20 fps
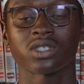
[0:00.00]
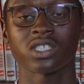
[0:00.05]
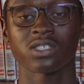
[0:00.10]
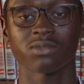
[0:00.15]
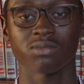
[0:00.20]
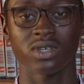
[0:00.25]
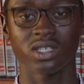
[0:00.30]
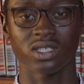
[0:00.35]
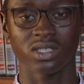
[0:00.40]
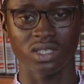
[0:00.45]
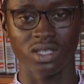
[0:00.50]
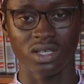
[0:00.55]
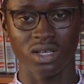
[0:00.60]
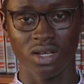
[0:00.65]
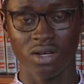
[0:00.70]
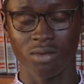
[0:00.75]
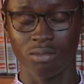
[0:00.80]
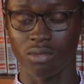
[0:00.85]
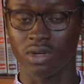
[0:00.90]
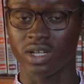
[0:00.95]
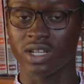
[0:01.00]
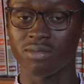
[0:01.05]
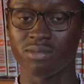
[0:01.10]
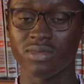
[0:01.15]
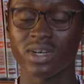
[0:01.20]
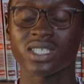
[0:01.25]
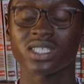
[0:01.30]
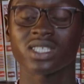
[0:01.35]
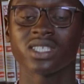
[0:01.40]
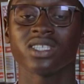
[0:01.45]
us His mercy, but the
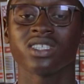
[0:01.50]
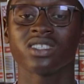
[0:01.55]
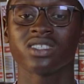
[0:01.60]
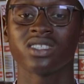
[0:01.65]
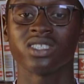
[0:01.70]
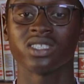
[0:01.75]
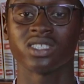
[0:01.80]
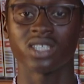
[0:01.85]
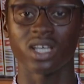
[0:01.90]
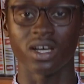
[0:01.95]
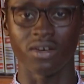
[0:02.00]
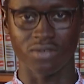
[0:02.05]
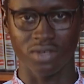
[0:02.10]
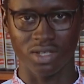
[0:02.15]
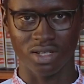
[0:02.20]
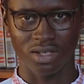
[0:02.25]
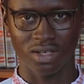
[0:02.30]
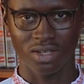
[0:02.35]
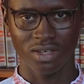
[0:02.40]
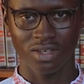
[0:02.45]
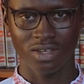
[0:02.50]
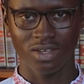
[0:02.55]
mercy is deserved.